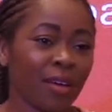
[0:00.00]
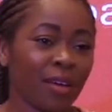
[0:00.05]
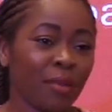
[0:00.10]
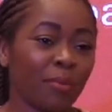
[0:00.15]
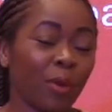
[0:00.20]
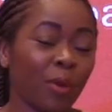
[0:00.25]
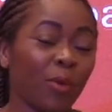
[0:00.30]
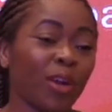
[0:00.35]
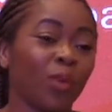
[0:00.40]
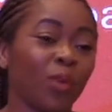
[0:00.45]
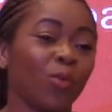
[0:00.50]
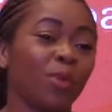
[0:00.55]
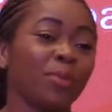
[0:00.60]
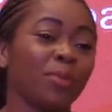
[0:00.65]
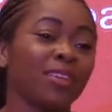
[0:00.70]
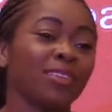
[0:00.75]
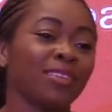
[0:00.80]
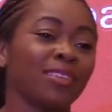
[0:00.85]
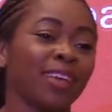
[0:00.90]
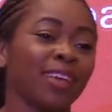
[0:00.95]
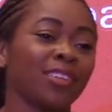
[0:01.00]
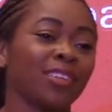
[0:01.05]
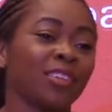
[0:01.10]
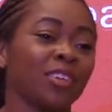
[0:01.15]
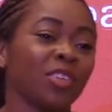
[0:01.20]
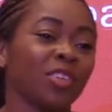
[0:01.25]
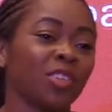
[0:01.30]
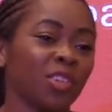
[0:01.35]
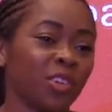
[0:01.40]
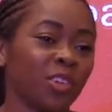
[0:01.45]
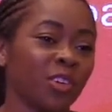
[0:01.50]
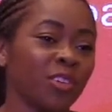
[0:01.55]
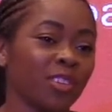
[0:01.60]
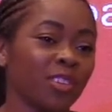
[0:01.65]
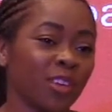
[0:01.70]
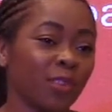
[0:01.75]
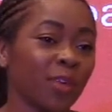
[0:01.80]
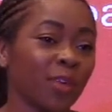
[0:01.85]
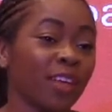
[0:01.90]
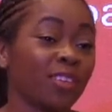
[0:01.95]
But when a woman decides to assert
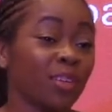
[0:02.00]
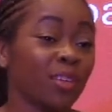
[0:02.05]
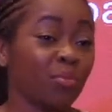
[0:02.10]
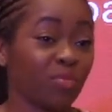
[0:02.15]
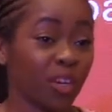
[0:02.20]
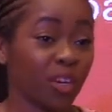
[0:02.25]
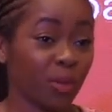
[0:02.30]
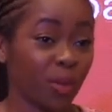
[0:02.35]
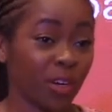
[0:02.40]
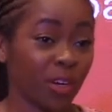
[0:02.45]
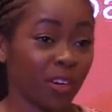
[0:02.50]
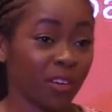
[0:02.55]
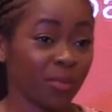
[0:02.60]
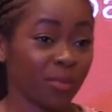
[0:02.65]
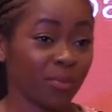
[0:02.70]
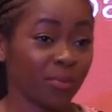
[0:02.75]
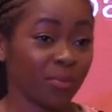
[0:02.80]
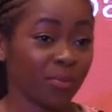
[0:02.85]
herself as the breadwinner,